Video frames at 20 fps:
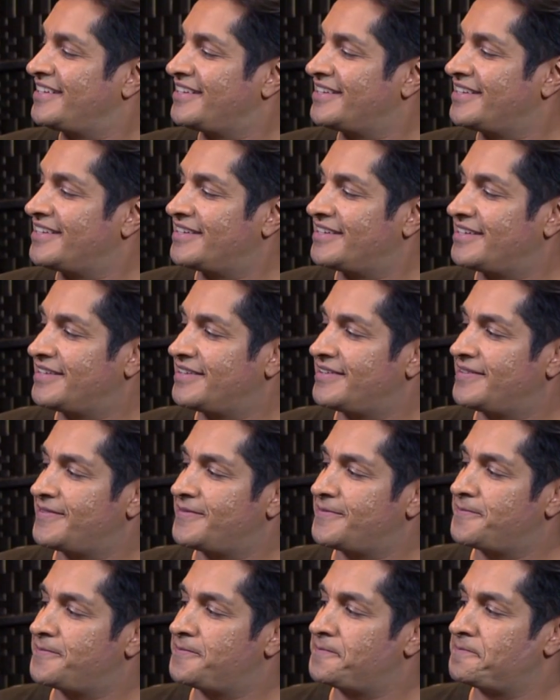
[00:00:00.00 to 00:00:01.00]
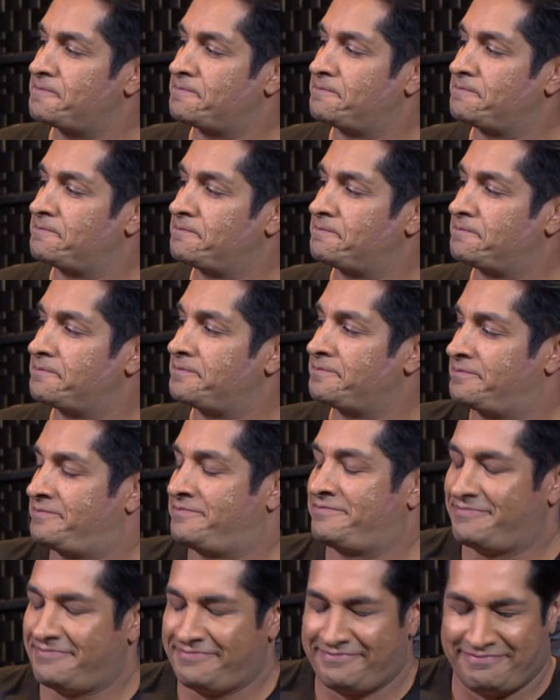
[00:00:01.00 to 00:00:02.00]

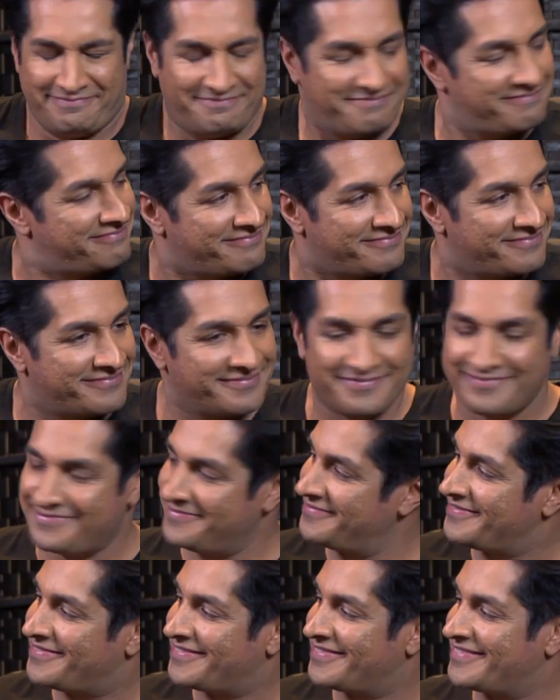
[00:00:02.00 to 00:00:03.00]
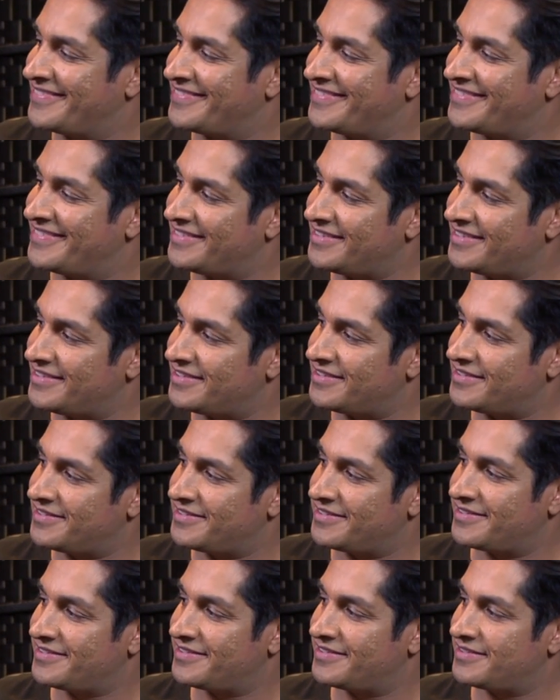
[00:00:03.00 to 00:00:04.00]

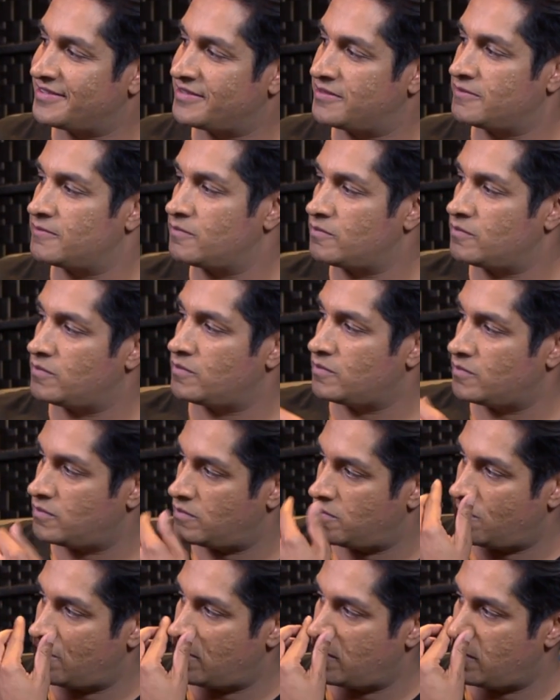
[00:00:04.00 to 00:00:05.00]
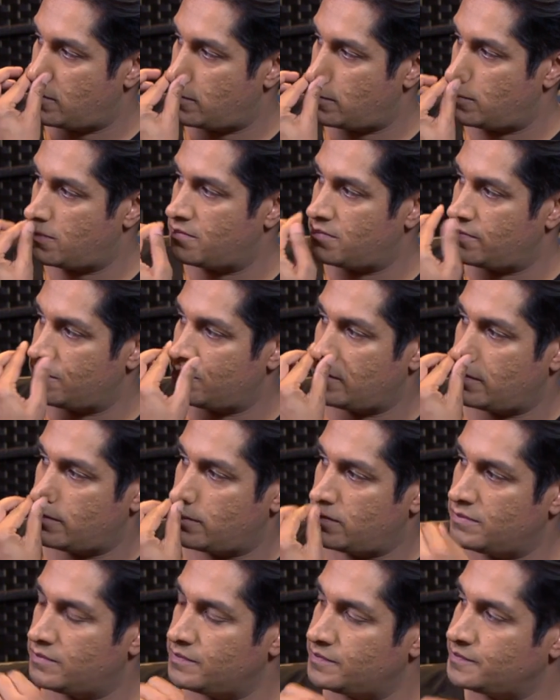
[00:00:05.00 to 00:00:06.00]

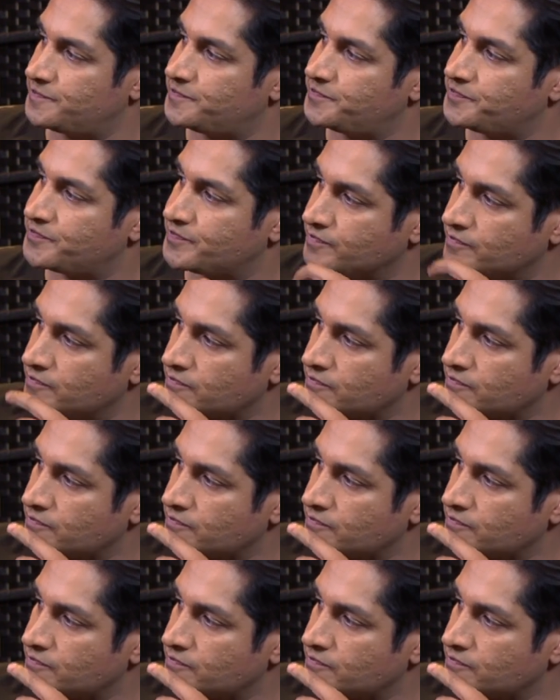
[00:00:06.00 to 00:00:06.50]
No words are spoken by the person on screen.